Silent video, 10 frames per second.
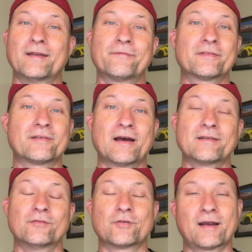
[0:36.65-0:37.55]
If it's
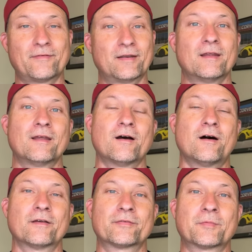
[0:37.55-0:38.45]
not, you drive it
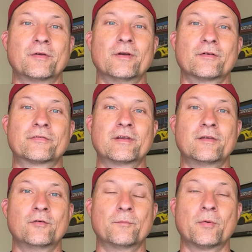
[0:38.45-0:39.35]
awesome kudos to
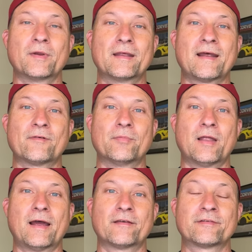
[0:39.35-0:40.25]
you. But we did have a
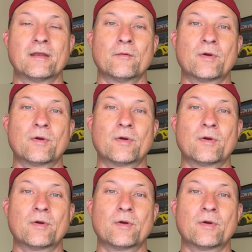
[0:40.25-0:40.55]
blast.